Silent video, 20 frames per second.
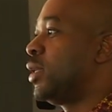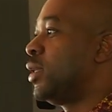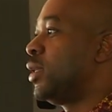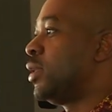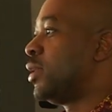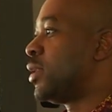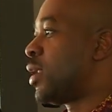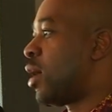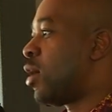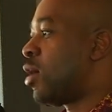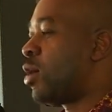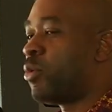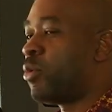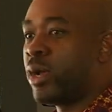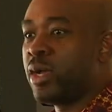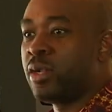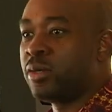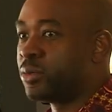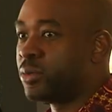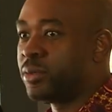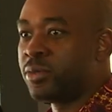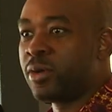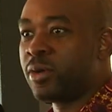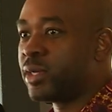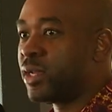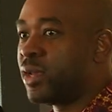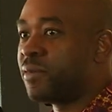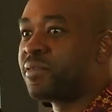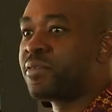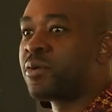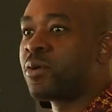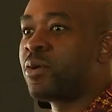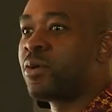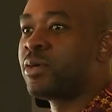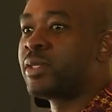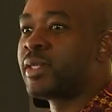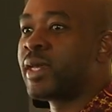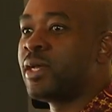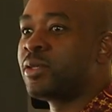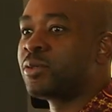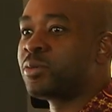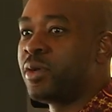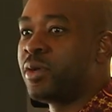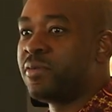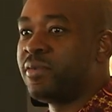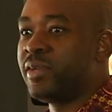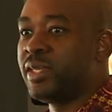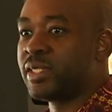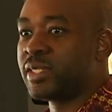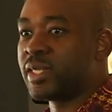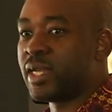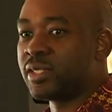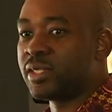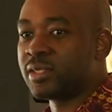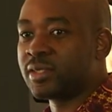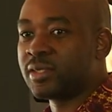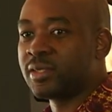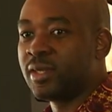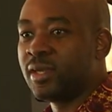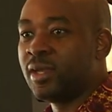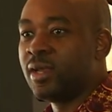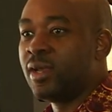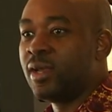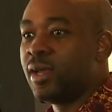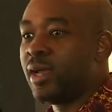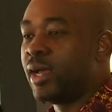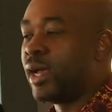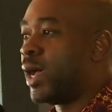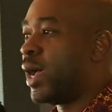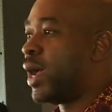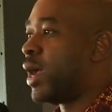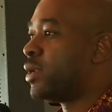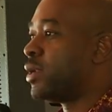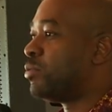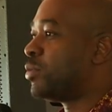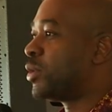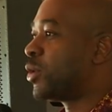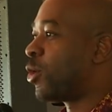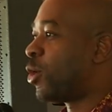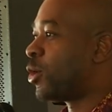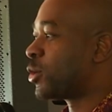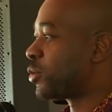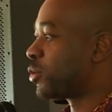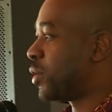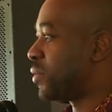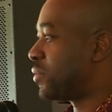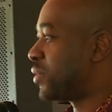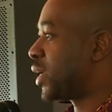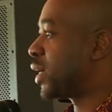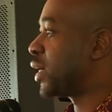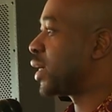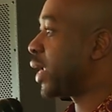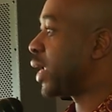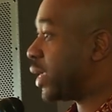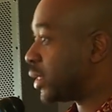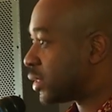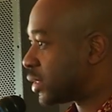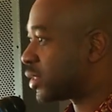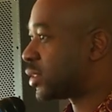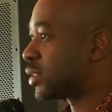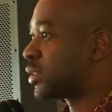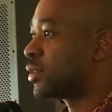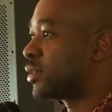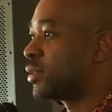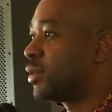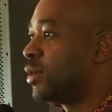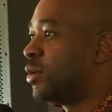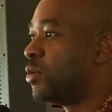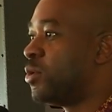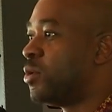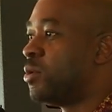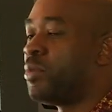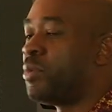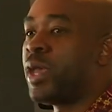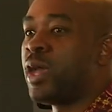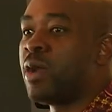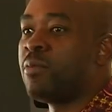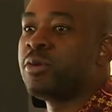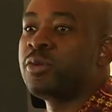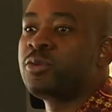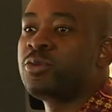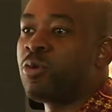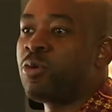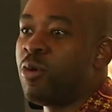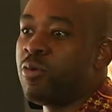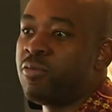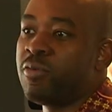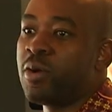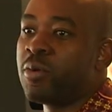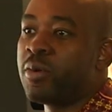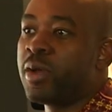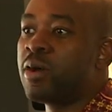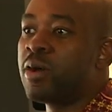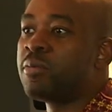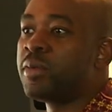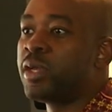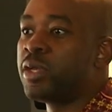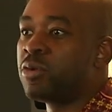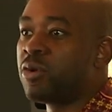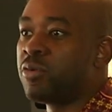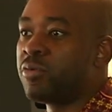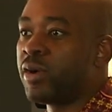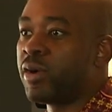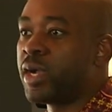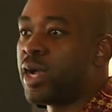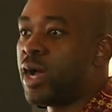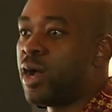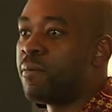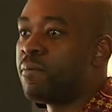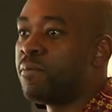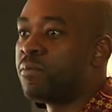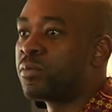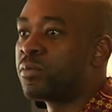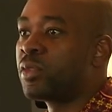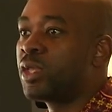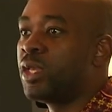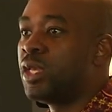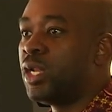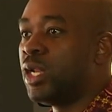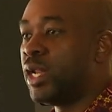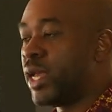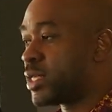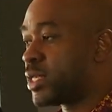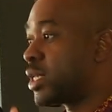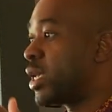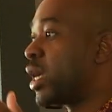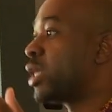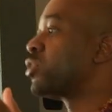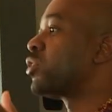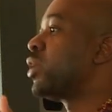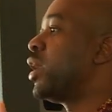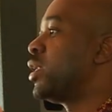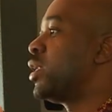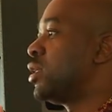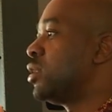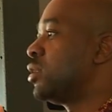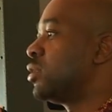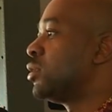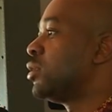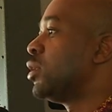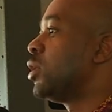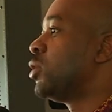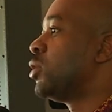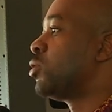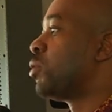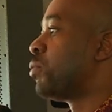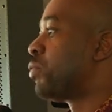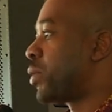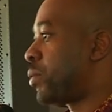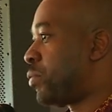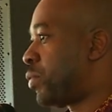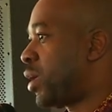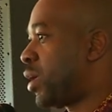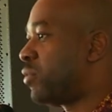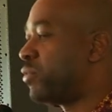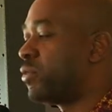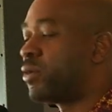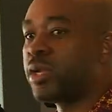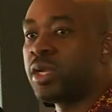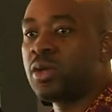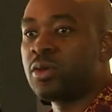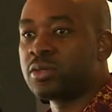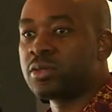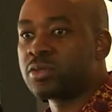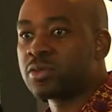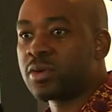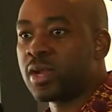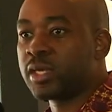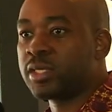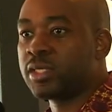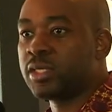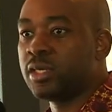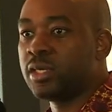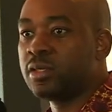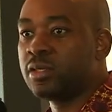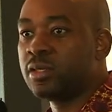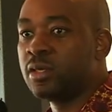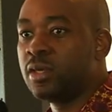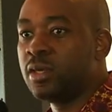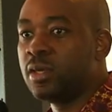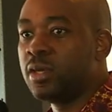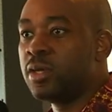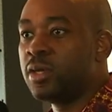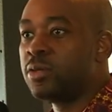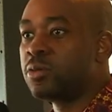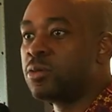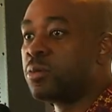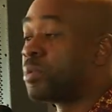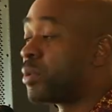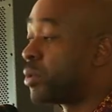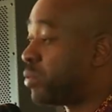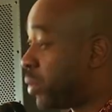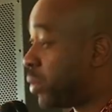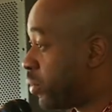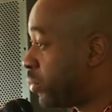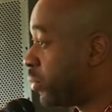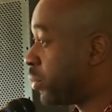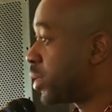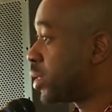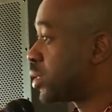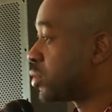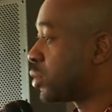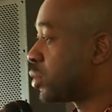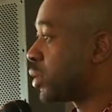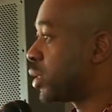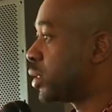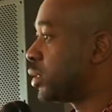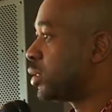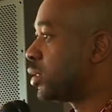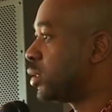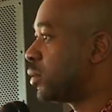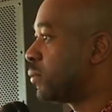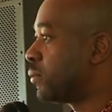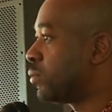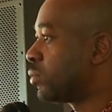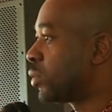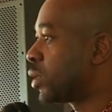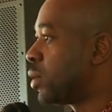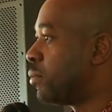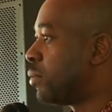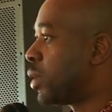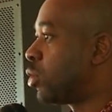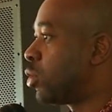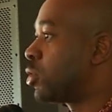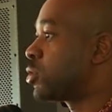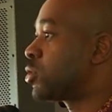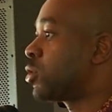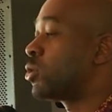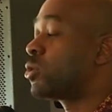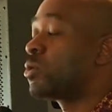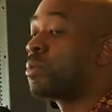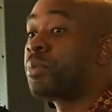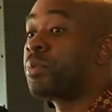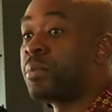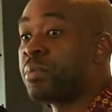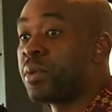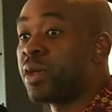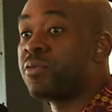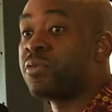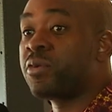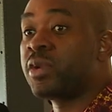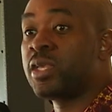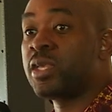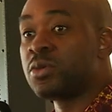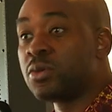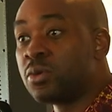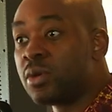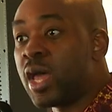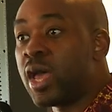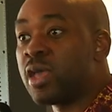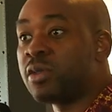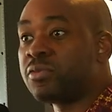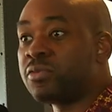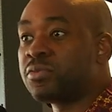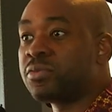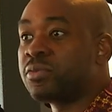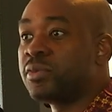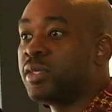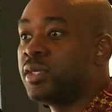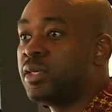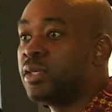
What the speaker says: In our world, we don't have crocodiles, we have lizards. And because we have the grace, we'll be able to overwhelm and overcome. Let's get ready to prepare for reconstruction, to prepare for restoration, but also to prepare for a new life